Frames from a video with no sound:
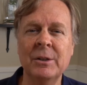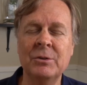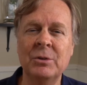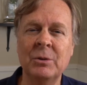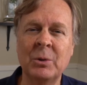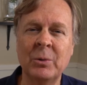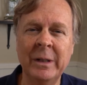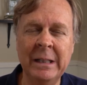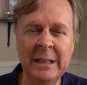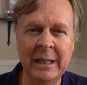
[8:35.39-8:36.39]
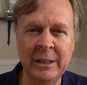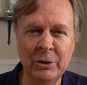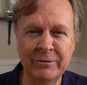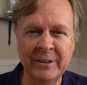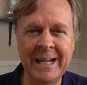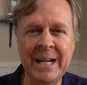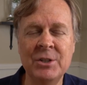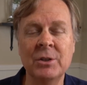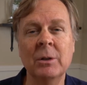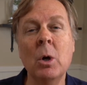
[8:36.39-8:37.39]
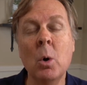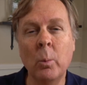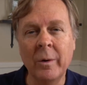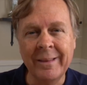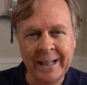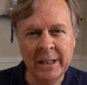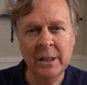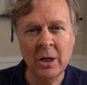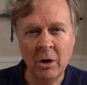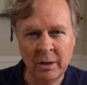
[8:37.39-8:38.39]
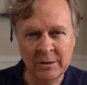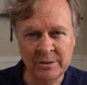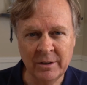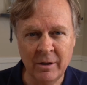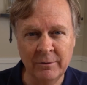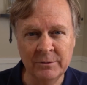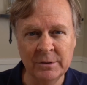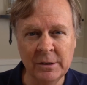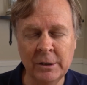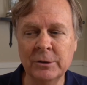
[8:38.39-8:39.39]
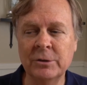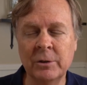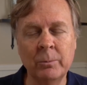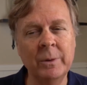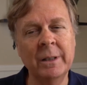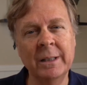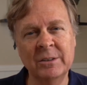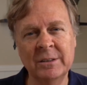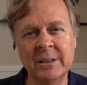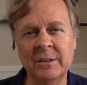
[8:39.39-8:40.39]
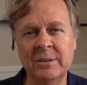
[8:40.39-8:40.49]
to create a unification within ourselves so that we can extend